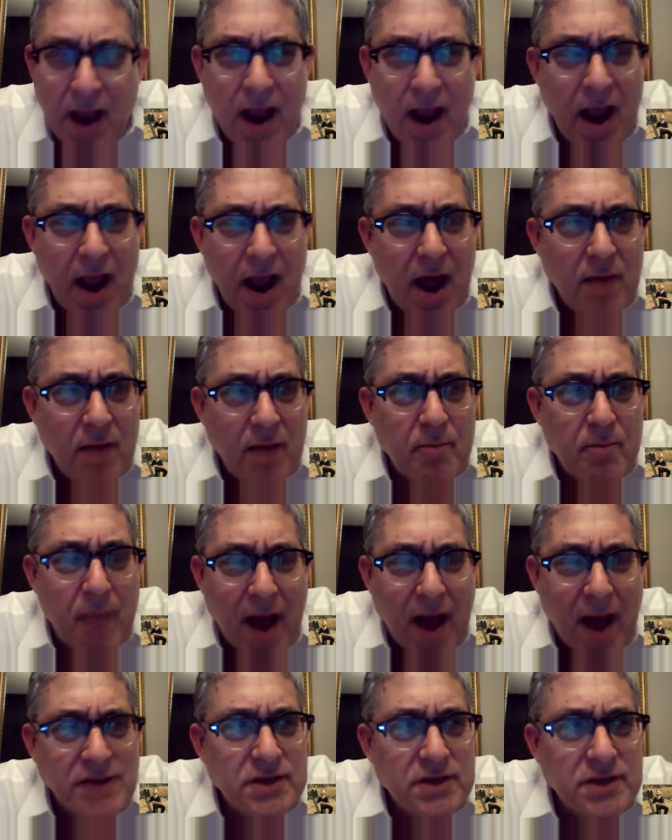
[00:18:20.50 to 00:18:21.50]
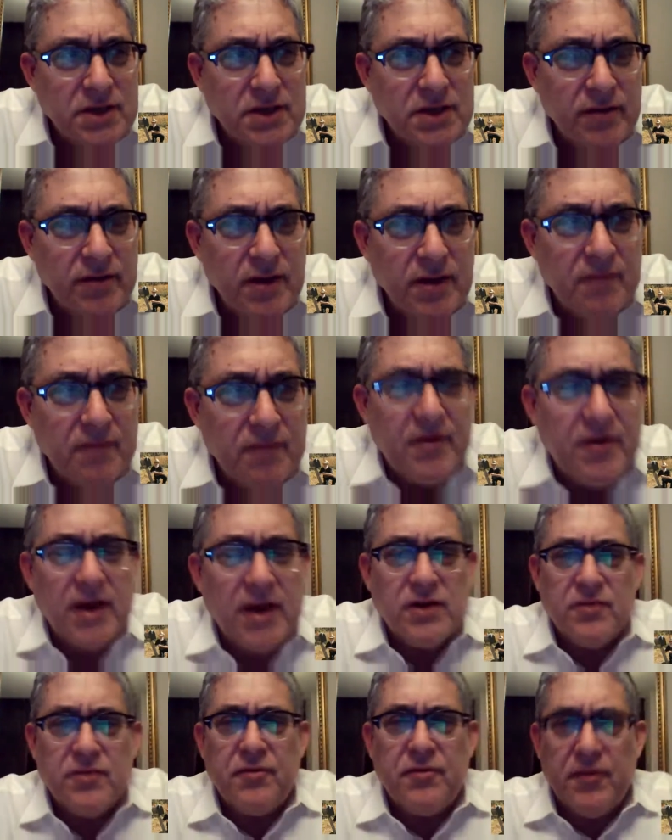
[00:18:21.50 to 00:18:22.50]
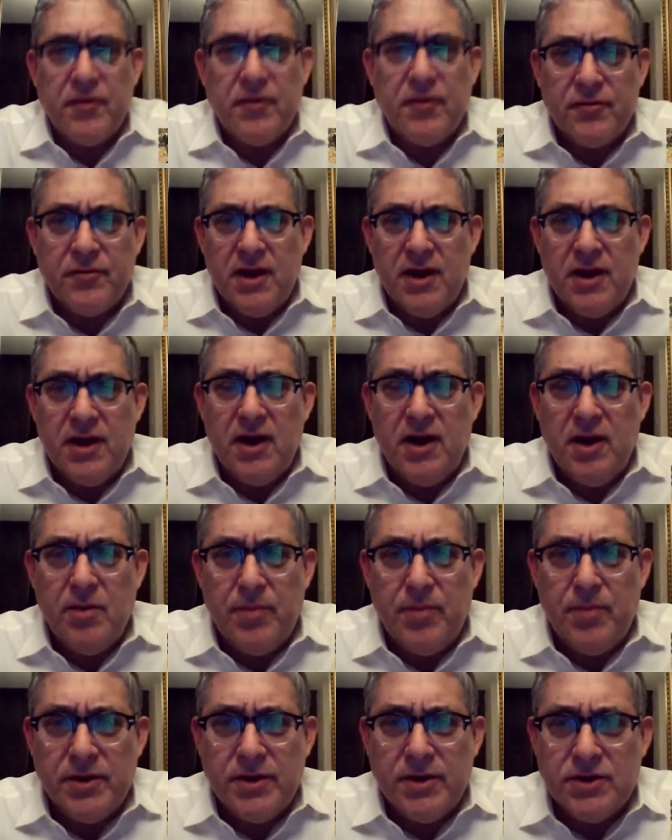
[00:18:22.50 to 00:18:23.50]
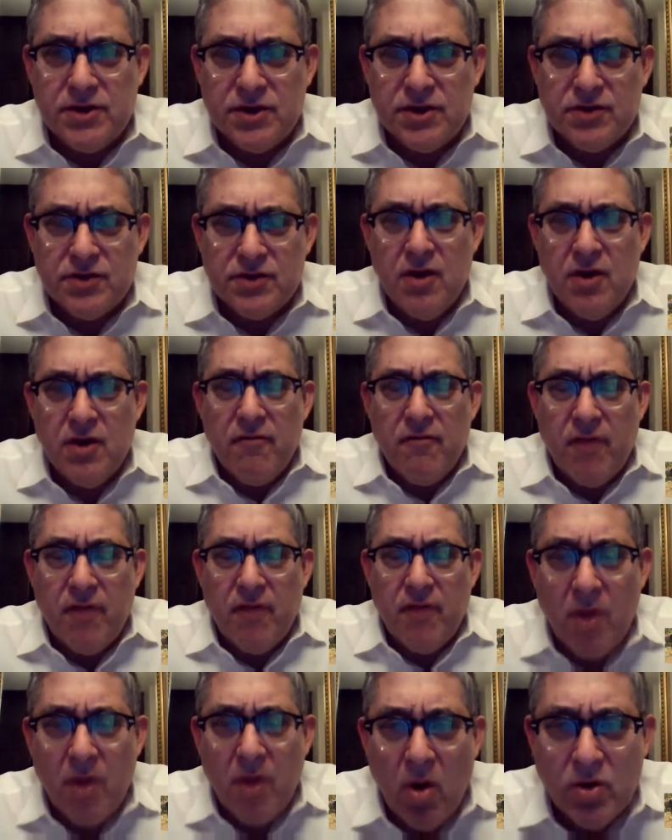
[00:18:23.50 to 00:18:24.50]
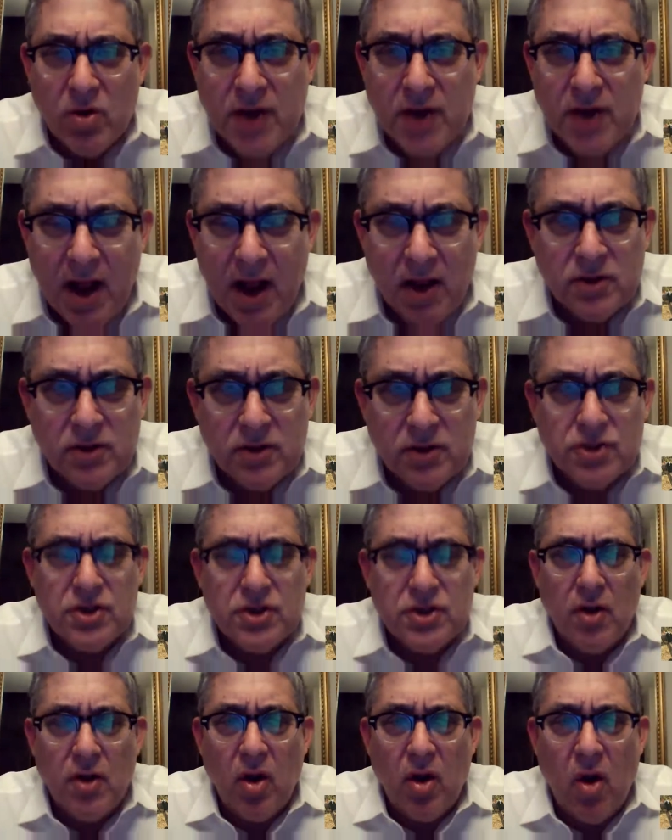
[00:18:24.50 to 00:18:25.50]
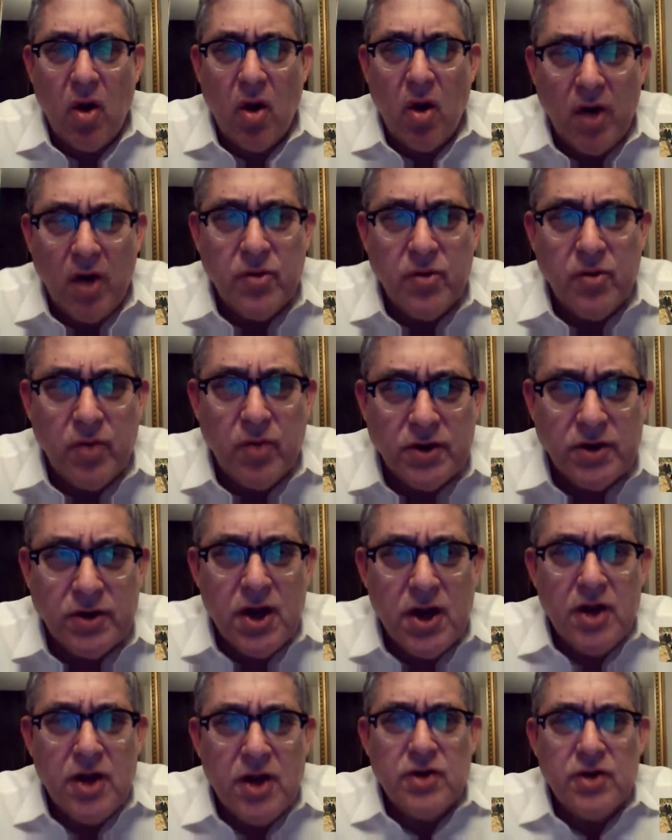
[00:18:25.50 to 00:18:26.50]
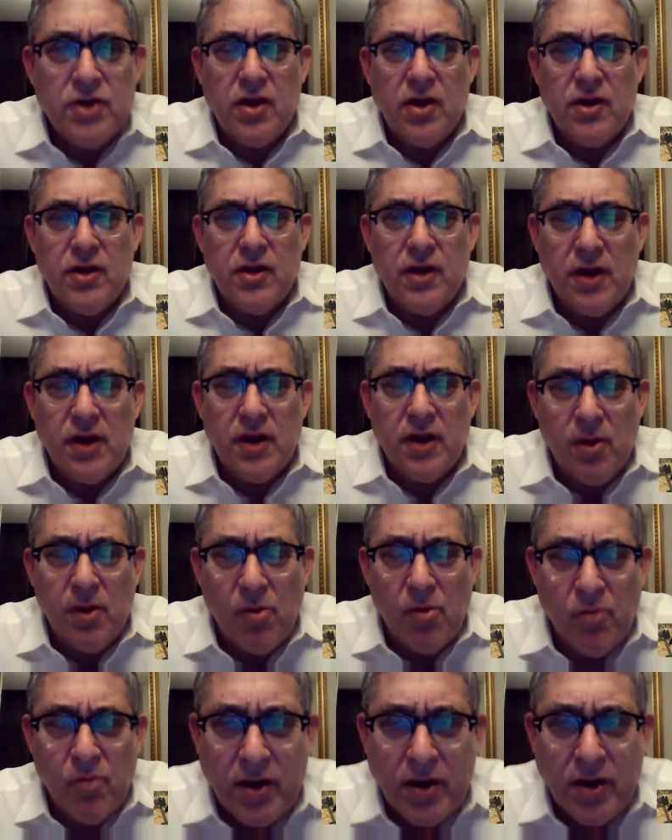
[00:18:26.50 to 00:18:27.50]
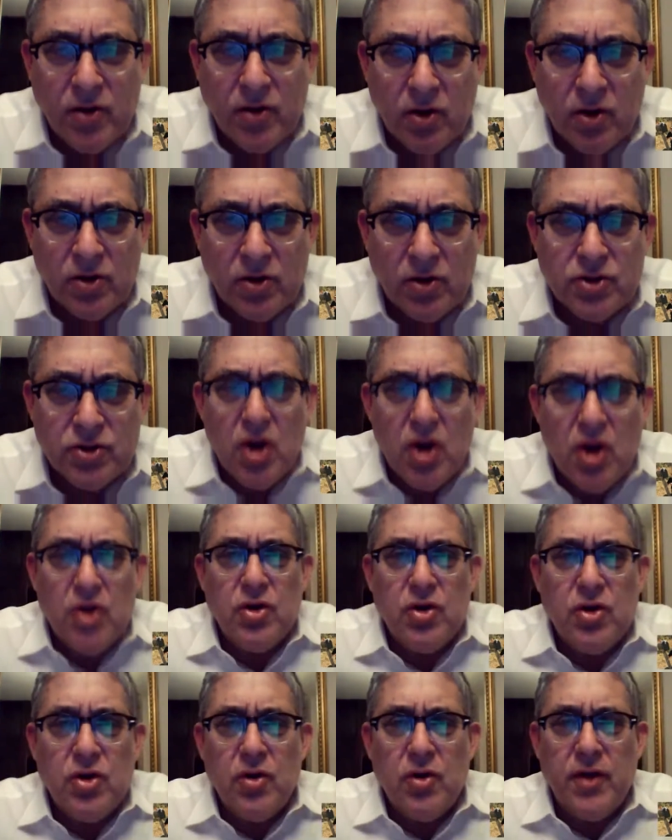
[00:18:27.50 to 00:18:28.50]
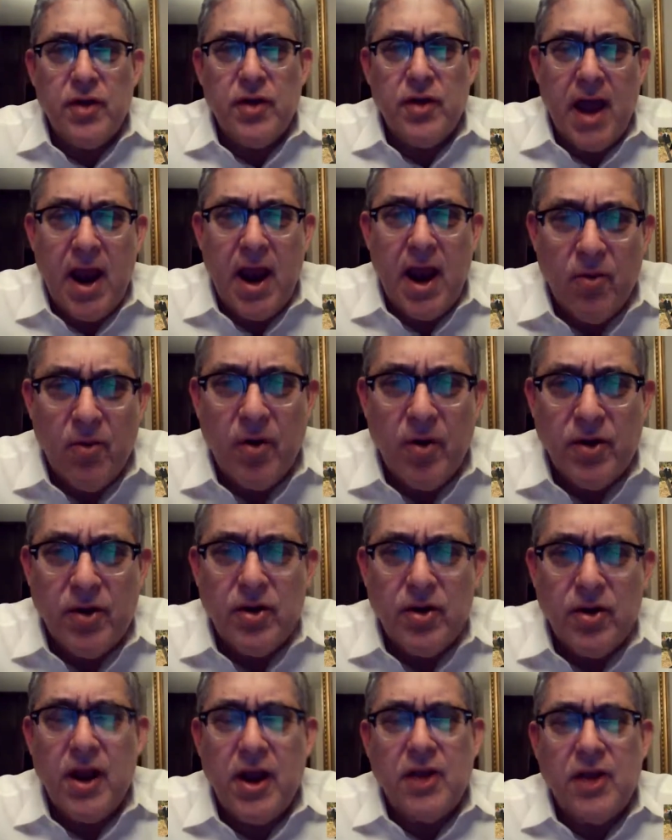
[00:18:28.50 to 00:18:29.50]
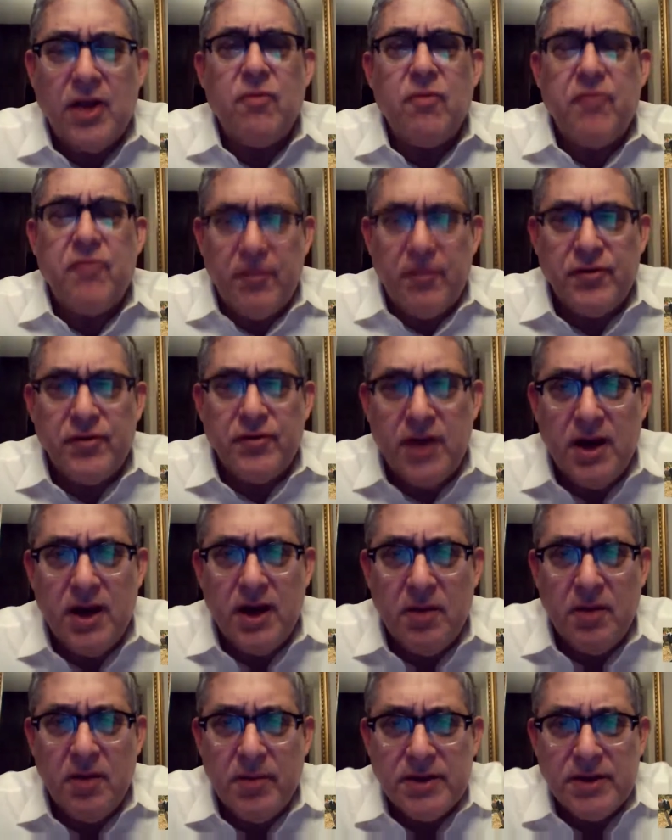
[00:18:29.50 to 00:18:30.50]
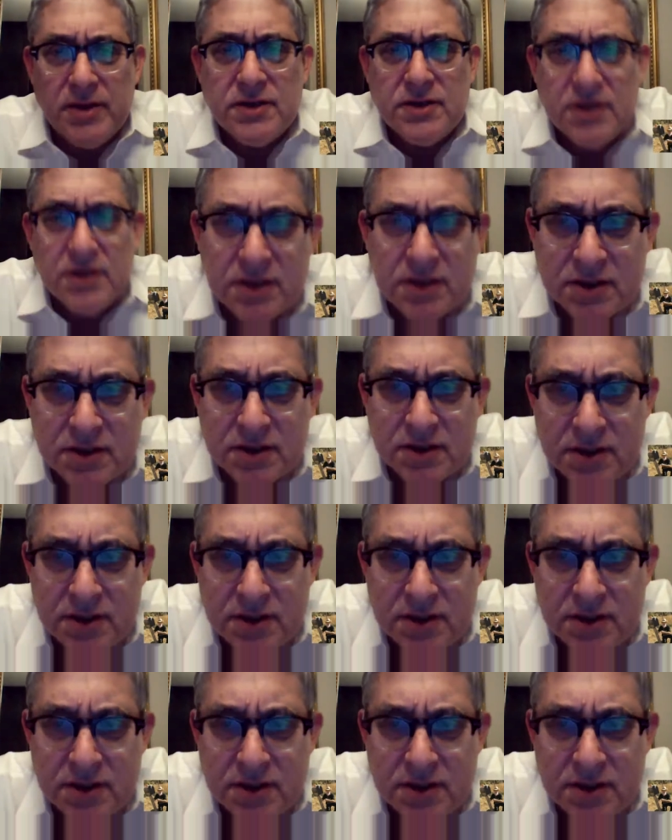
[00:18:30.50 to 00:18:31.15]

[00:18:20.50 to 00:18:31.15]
and positively affects 15 businesses, from the hotels to the laundries to the rentals to the catering, to 15 businesses.